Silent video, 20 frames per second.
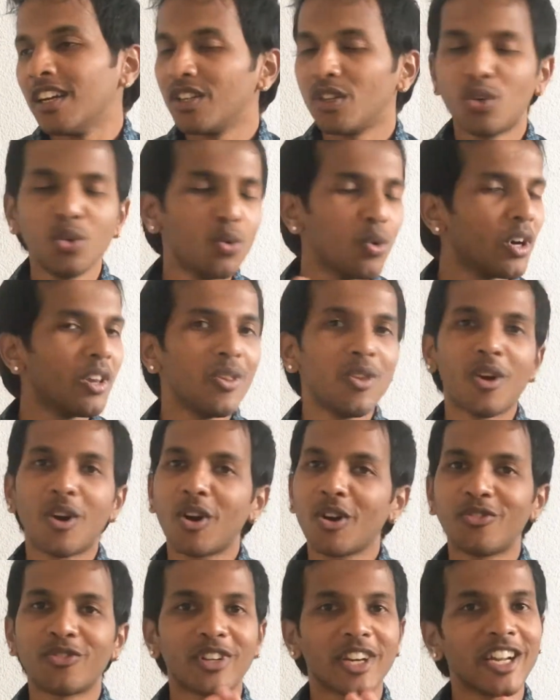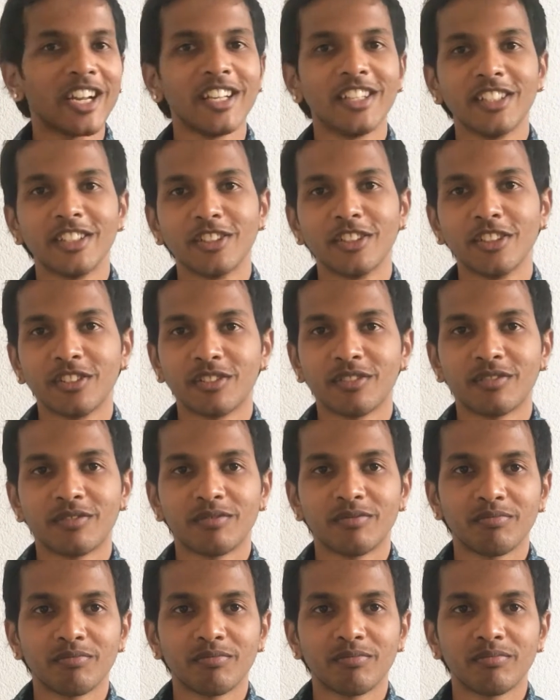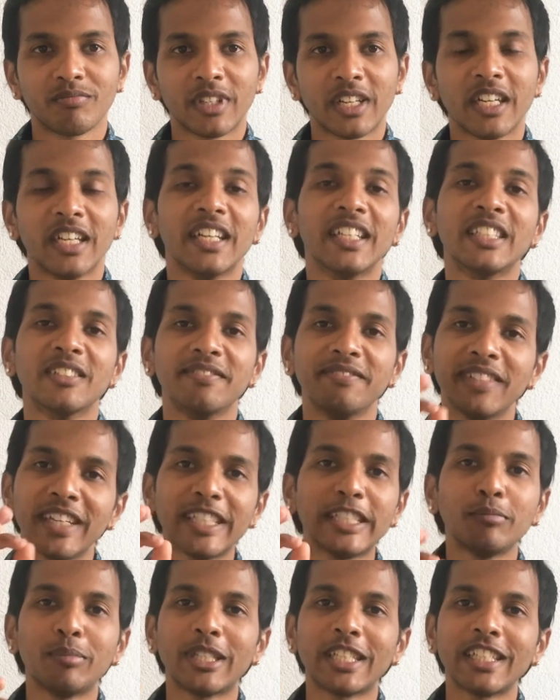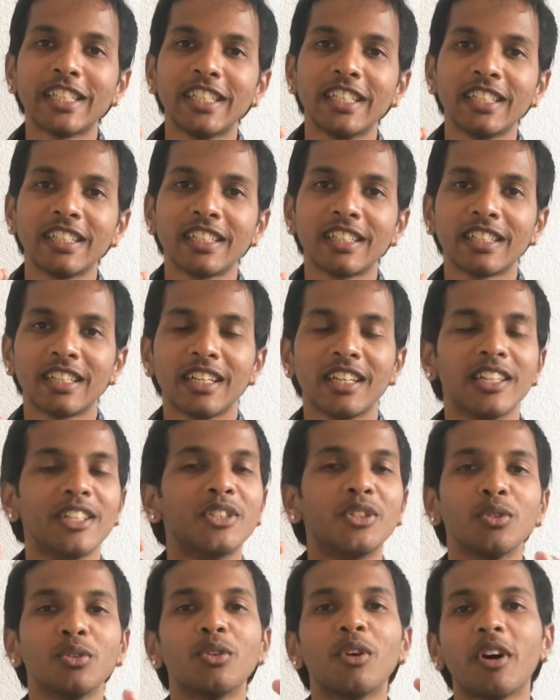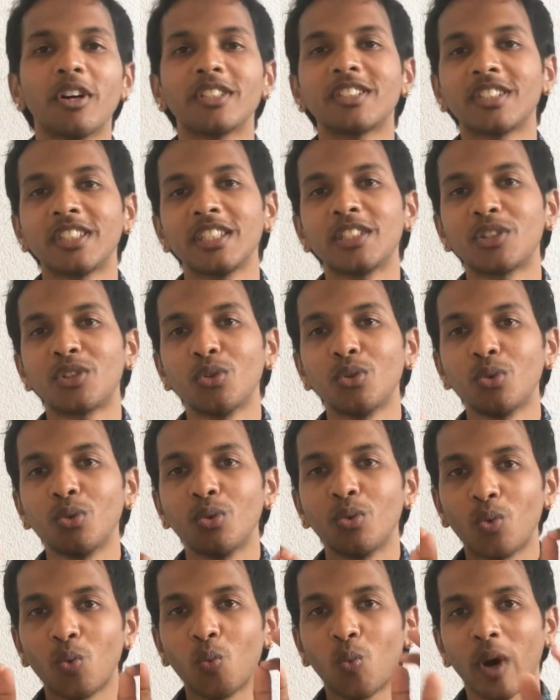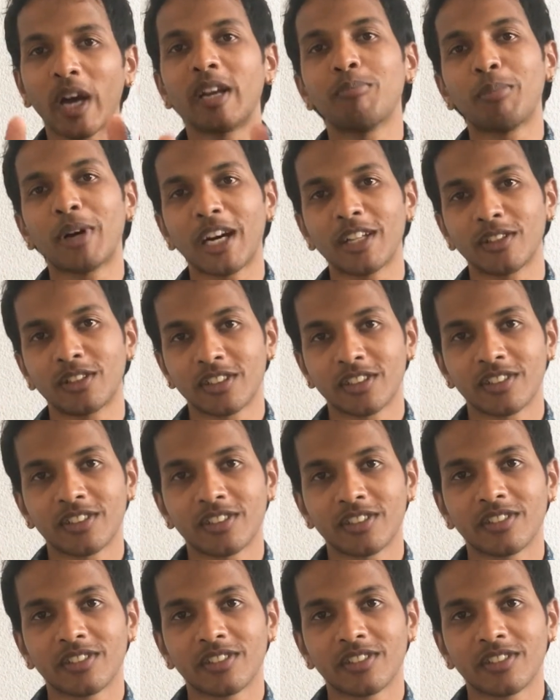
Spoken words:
Do a lot of trial and error. In the very beginning, do not stick to one path.